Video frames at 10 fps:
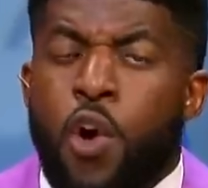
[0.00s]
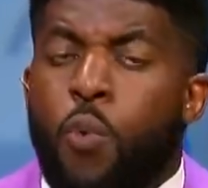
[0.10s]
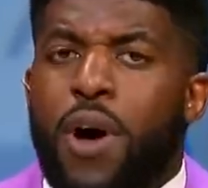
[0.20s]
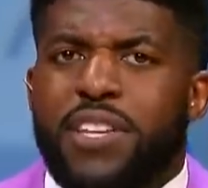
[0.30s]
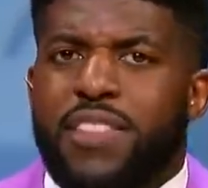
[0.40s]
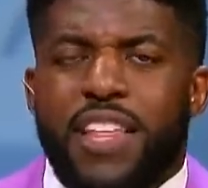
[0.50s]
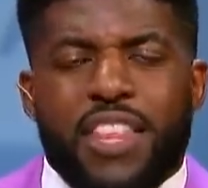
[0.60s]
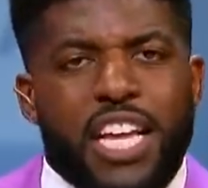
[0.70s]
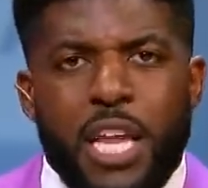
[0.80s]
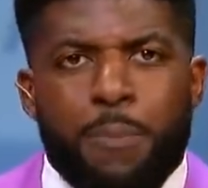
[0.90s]
wasn't that
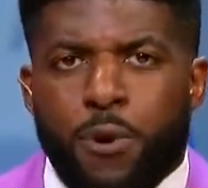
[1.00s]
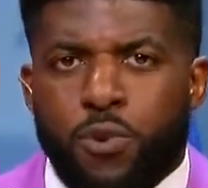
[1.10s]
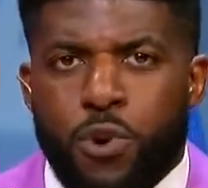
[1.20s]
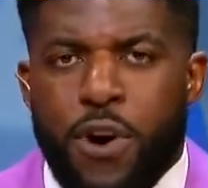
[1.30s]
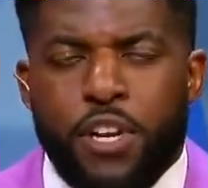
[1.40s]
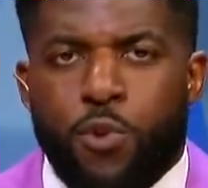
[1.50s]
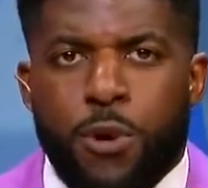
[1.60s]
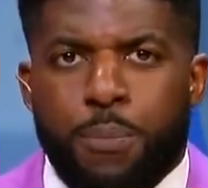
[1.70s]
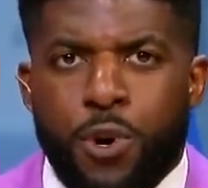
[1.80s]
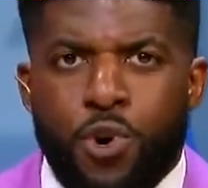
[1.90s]
the Clippers were going to
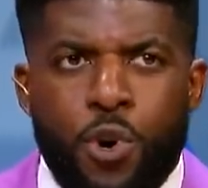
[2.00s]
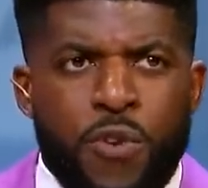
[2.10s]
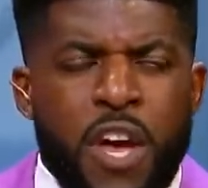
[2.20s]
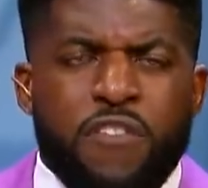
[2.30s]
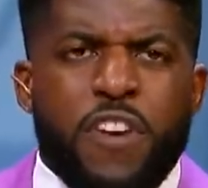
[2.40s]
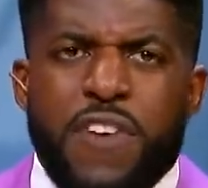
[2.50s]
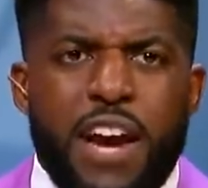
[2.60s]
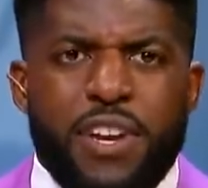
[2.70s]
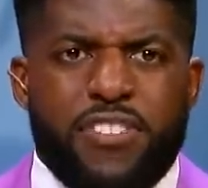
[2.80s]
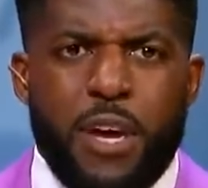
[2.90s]
improve, but
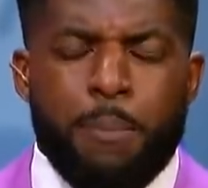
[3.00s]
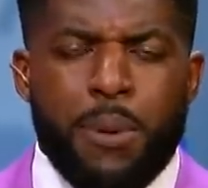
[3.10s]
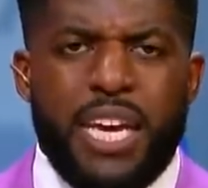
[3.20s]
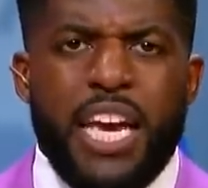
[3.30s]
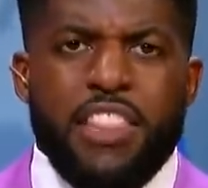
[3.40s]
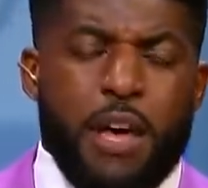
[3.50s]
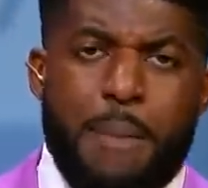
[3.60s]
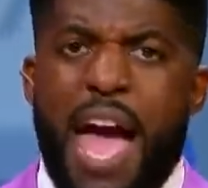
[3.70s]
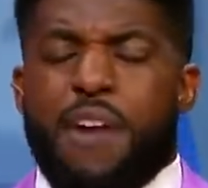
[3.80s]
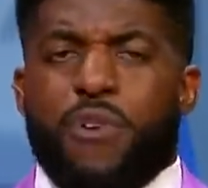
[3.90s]
very simply, the
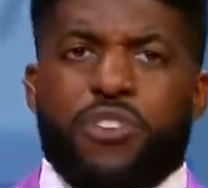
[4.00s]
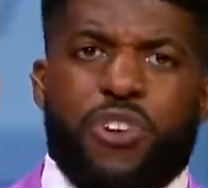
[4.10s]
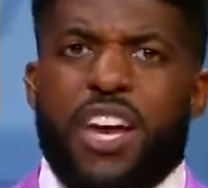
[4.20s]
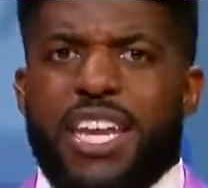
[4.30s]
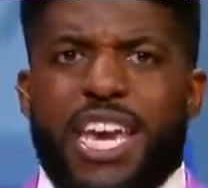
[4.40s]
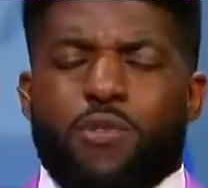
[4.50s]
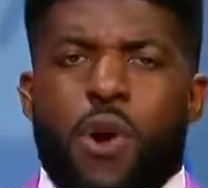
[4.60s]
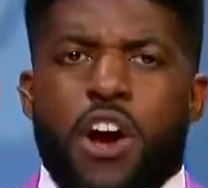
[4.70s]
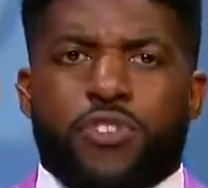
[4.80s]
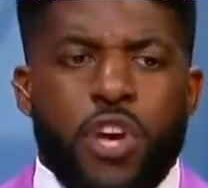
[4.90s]
Mavericks are going to get
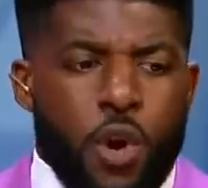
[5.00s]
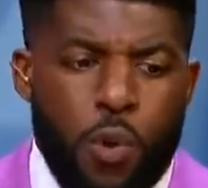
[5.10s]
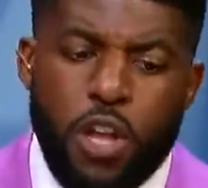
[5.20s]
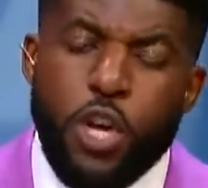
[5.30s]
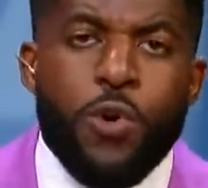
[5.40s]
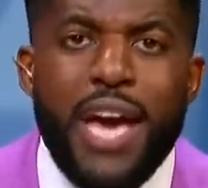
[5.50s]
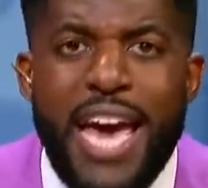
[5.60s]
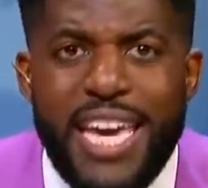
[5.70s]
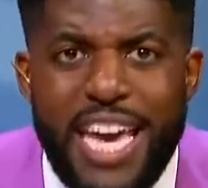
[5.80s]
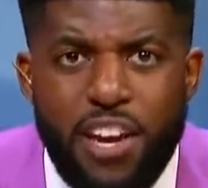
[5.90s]
worse. Well, Luka
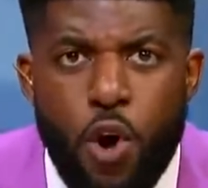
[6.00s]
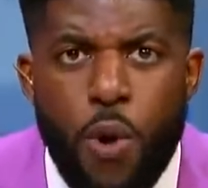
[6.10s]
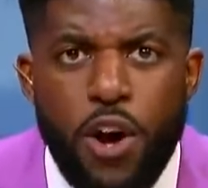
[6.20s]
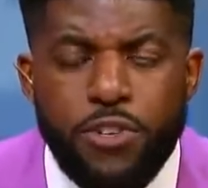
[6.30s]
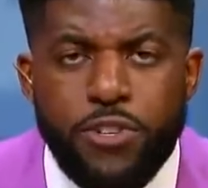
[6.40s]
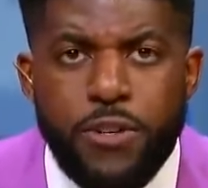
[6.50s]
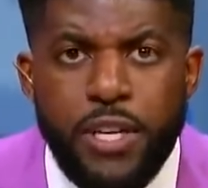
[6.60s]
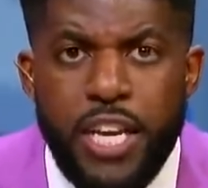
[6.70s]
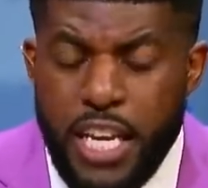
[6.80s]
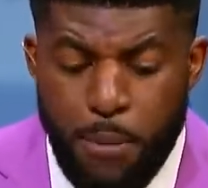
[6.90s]
ain't getting no worse.
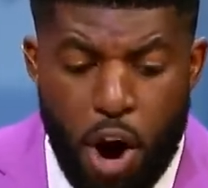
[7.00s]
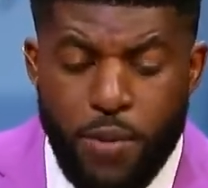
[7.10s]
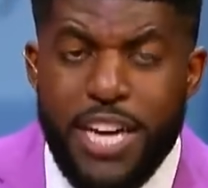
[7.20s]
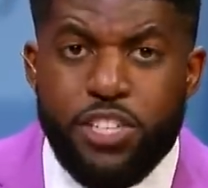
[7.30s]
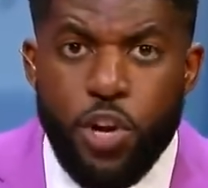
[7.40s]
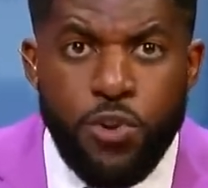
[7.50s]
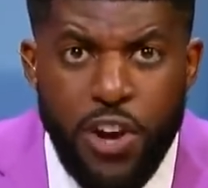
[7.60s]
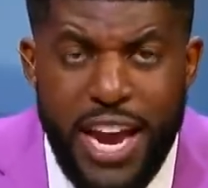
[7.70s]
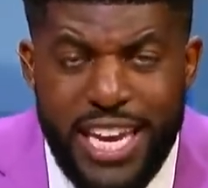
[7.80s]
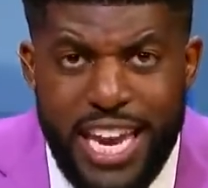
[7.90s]
Tim Hardaway
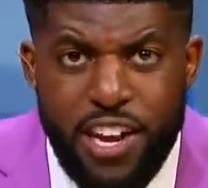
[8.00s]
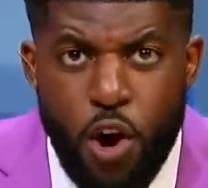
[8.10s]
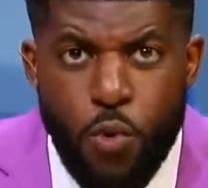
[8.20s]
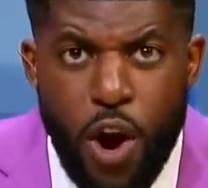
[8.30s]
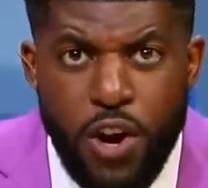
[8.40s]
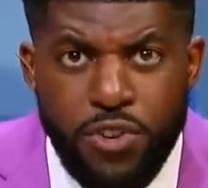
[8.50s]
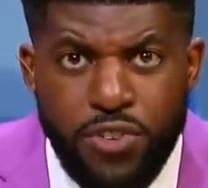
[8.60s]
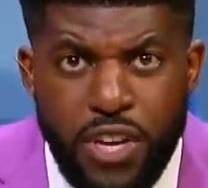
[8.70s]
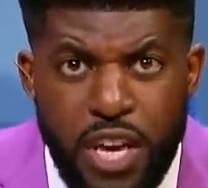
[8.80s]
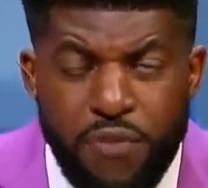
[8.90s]
Jr. ain't getting no
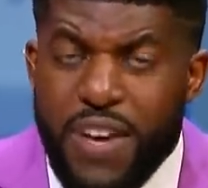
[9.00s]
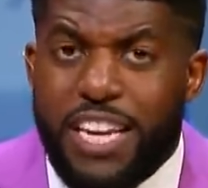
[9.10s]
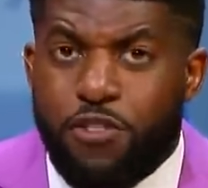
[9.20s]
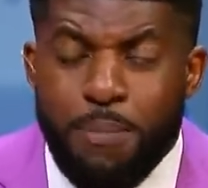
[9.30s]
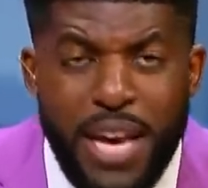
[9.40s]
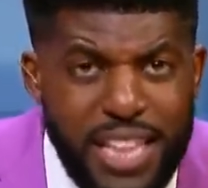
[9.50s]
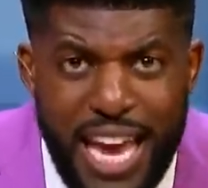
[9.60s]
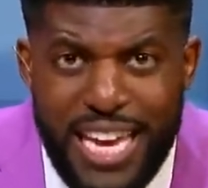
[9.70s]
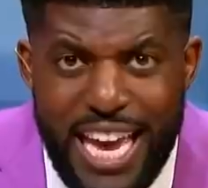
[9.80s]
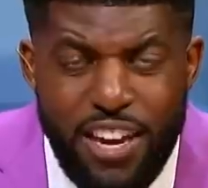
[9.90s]
worse. Finney-Smith
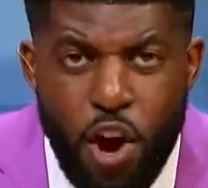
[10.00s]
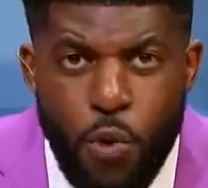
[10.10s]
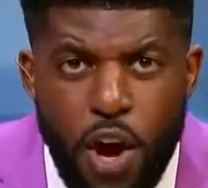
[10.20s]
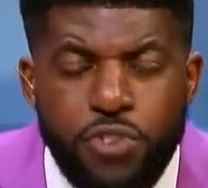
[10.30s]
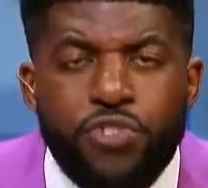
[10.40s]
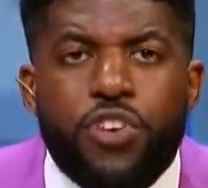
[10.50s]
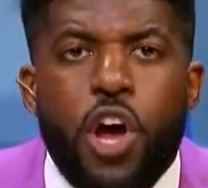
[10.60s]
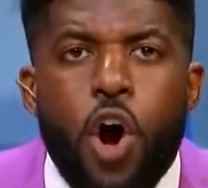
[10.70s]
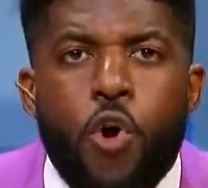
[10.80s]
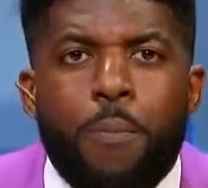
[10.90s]
ain't getting no worse.
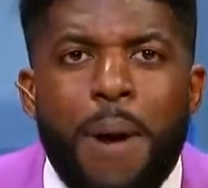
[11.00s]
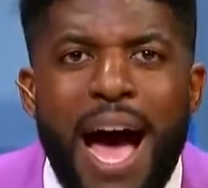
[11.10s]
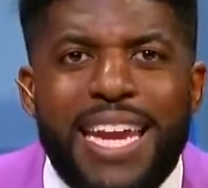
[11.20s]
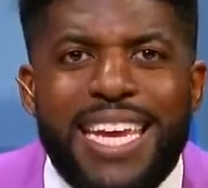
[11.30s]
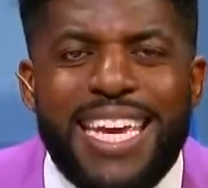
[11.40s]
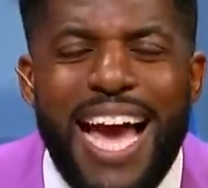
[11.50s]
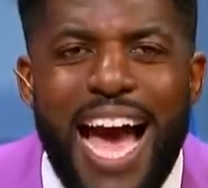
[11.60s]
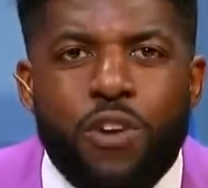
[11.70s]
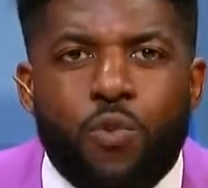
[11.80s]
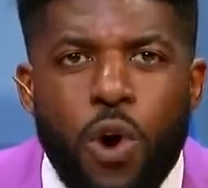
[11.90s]
Nobody
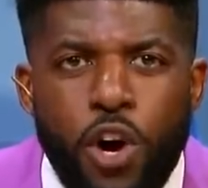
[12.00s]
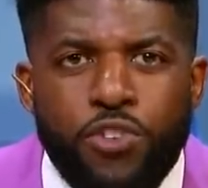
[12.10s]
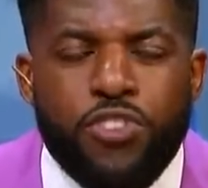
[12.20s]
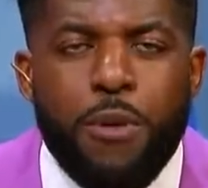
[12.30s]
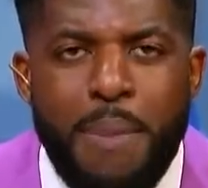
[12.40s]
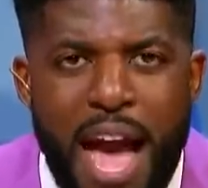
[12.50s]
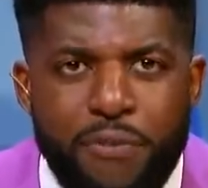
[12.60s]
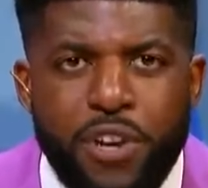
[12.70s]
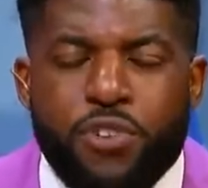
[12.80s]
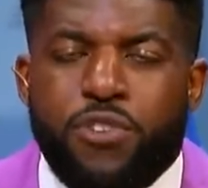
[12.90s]
got worse. The
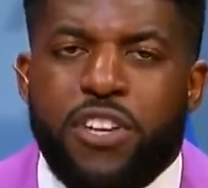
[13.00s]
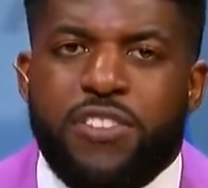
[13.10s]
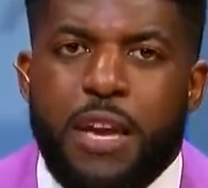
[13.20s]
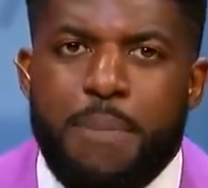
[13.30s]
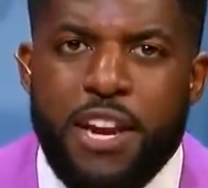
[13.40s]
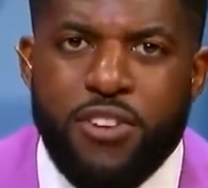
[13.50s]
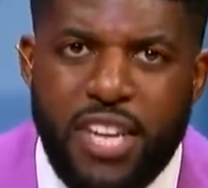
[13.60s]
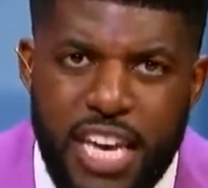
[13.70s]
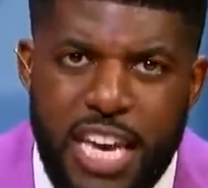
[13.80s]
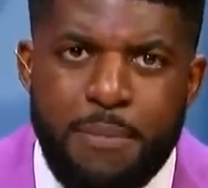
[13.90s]
Mavericks are just a better
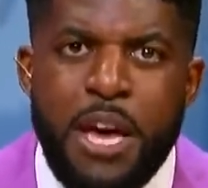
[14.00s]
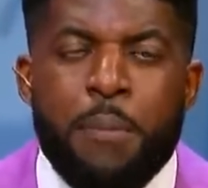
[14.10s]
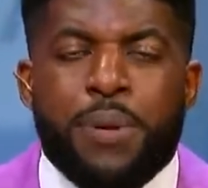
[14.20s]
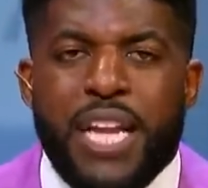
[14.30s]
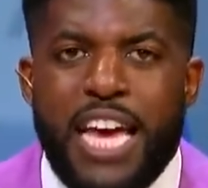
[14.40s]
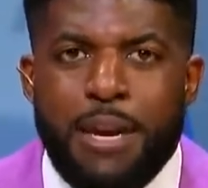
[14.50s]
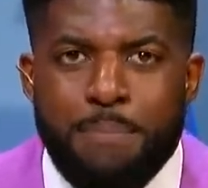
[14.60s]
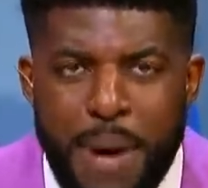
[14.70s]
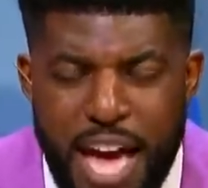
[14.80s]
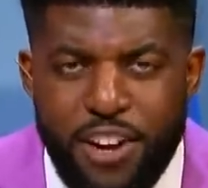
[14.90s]
team, oh. playing
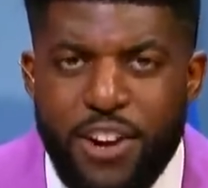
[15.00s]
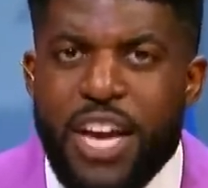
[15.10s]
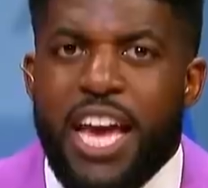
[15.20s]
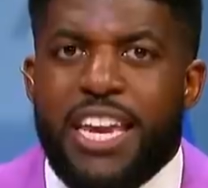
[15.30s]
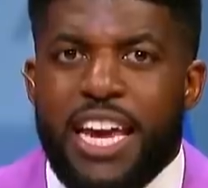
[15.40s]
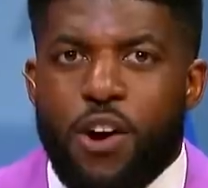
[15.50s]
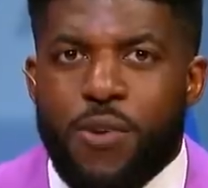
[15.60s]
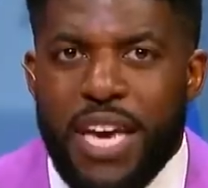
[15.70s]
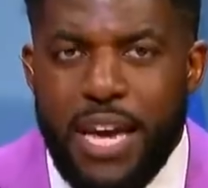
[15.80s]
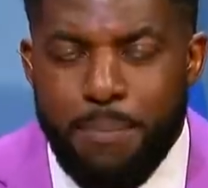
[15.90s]
better, and they
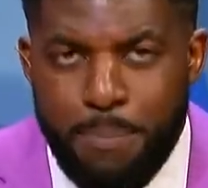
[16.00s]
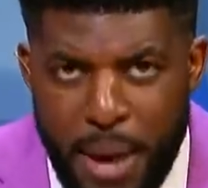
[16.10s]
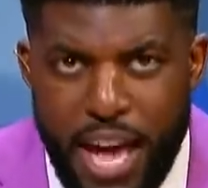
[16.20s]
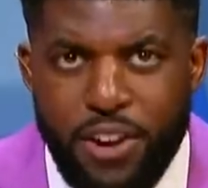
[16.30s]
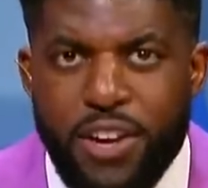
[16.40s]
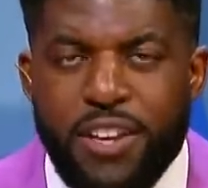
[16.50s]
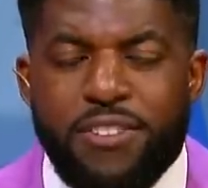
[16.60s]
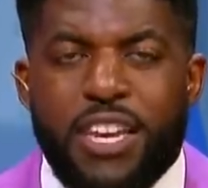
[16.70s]
gonna get better. Stop.